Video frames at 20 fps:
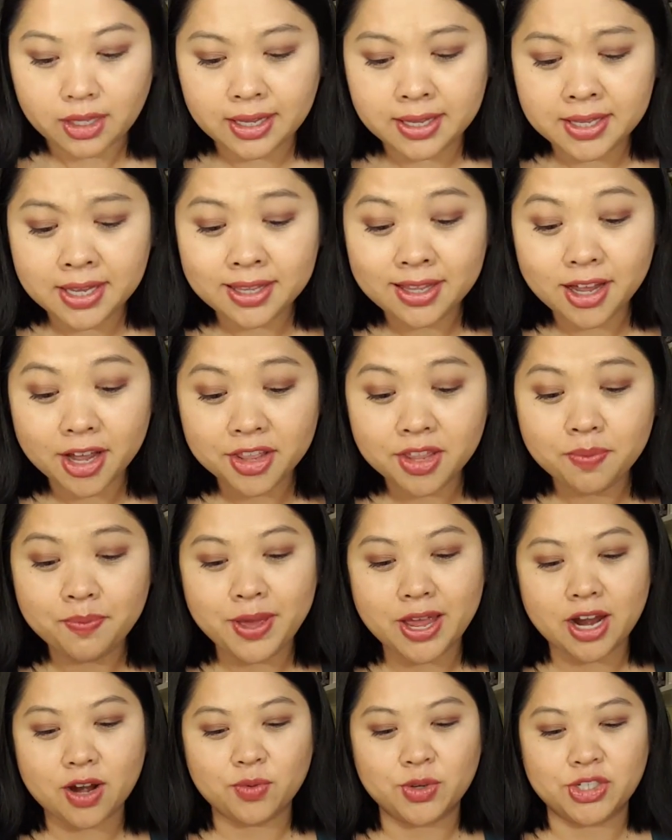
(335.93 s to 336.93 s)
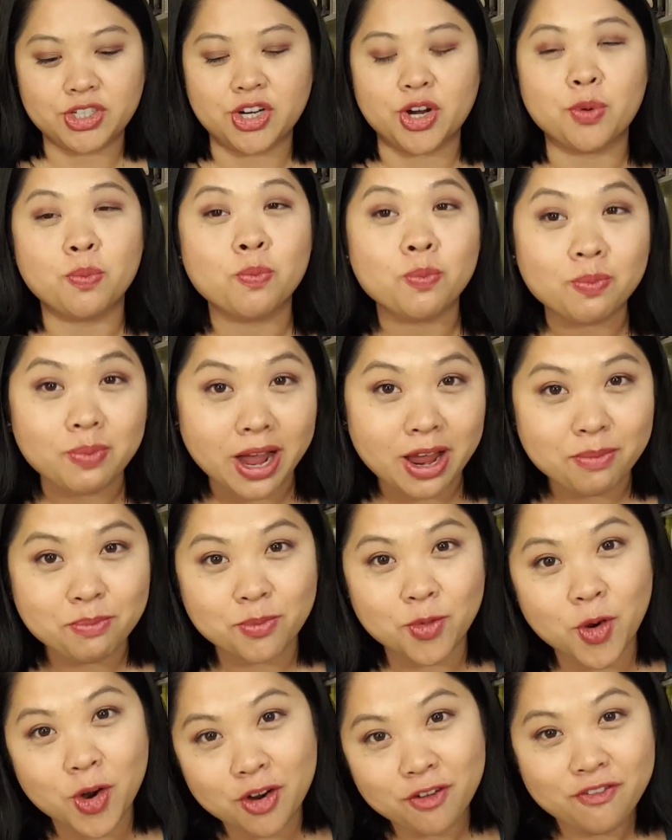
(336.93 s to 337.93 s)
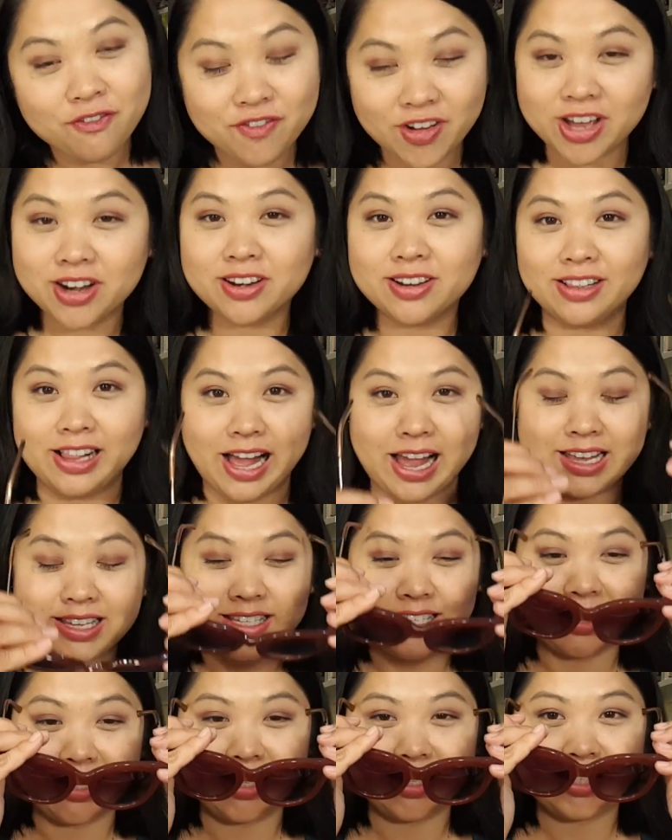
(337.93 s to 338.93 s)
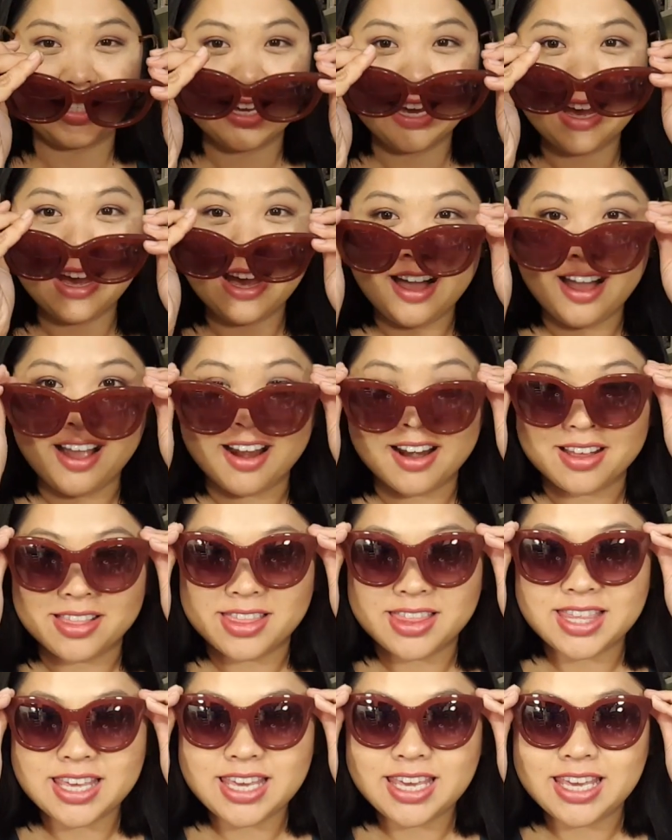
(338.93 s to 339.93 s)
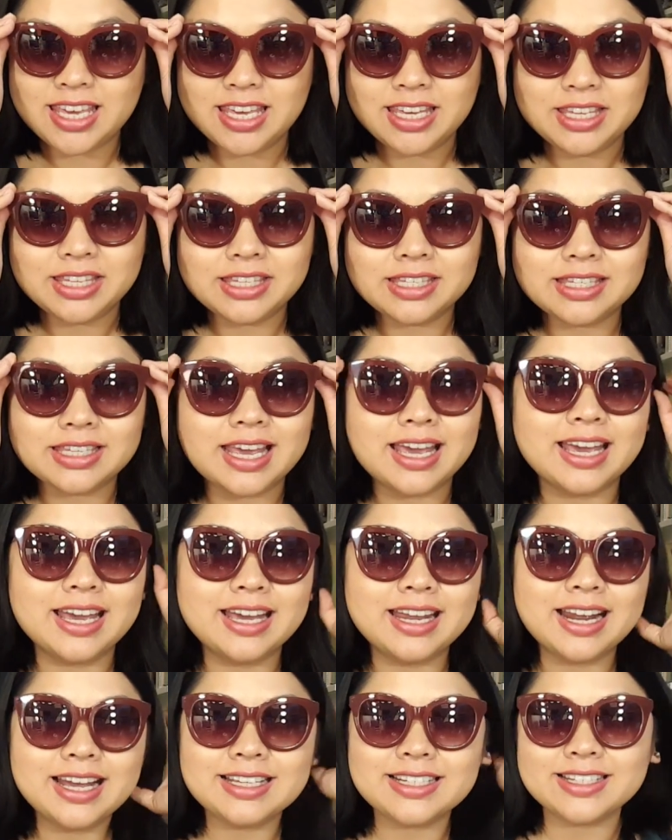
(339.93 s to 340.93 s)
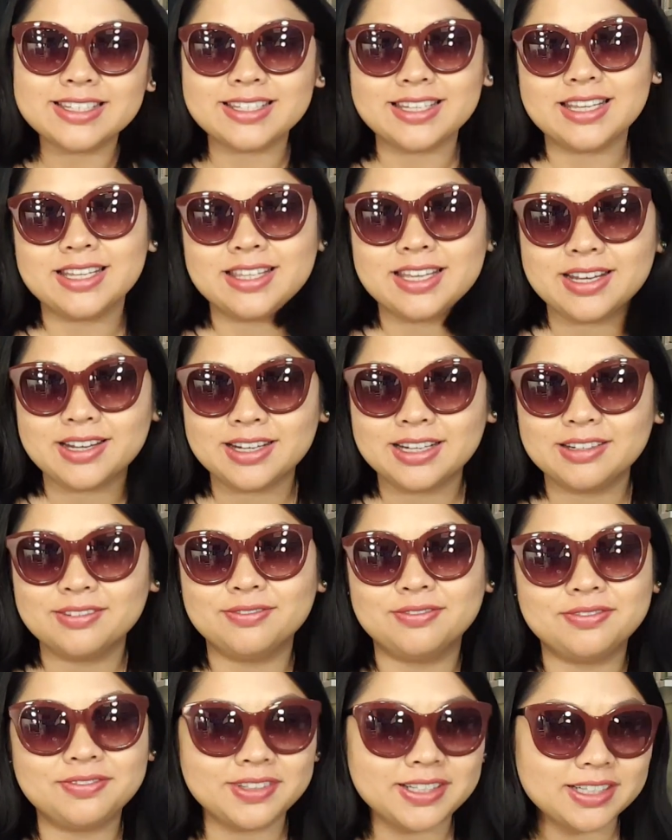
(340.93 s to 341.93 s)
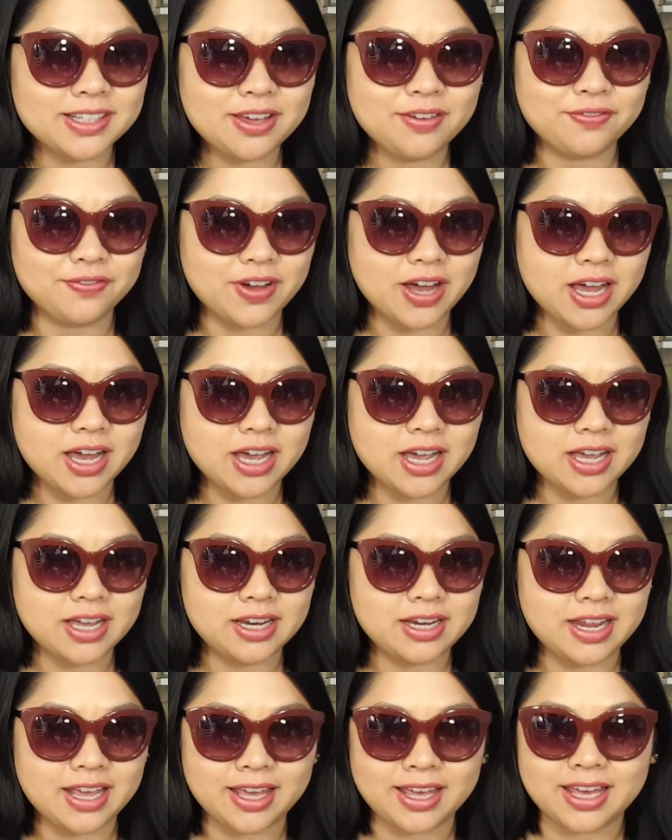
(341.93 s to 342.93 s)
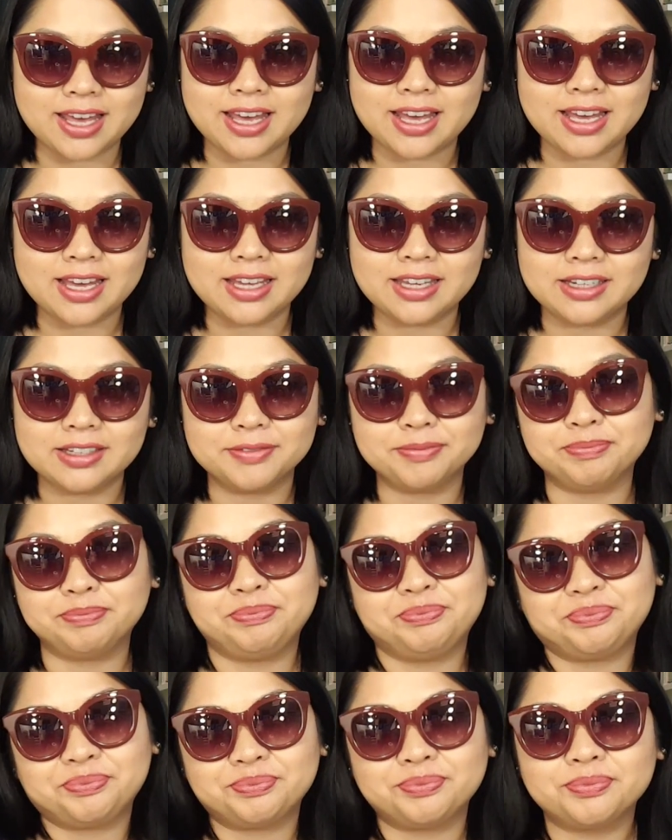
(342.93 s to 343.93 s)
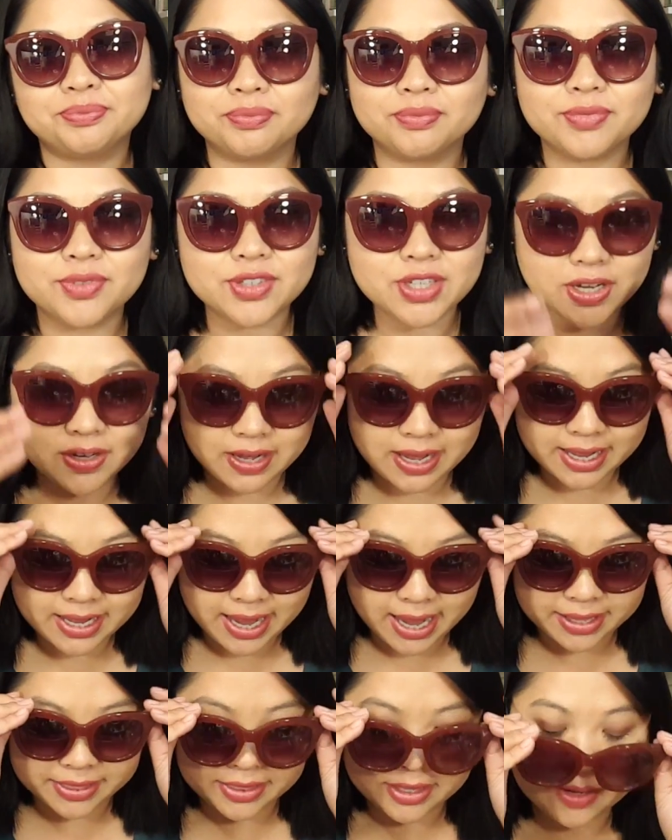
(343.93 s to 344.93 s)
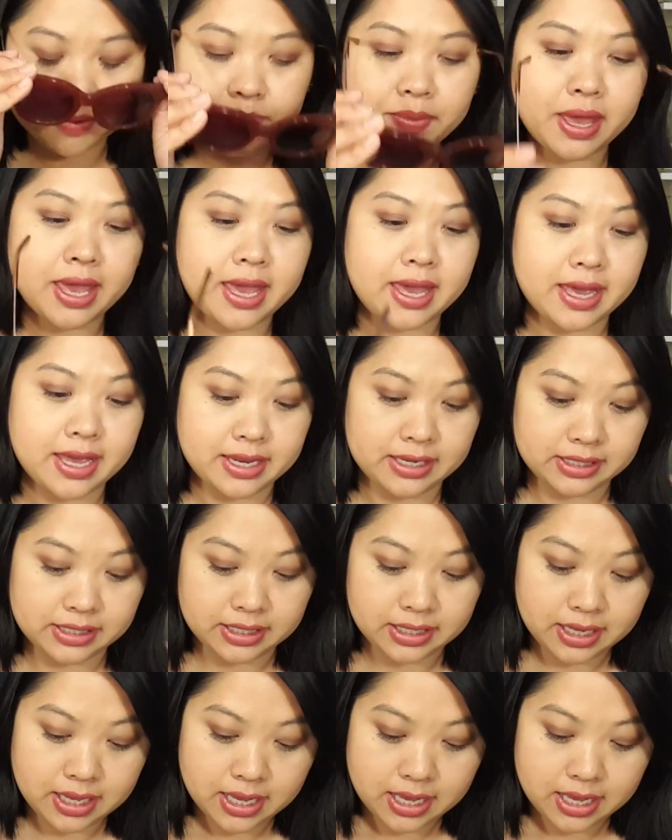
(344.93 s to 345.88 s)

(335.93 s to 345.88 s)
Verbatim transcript: And then the other pair, which are my more fun glasses, are these. And I just think they're really fun. And so I got them and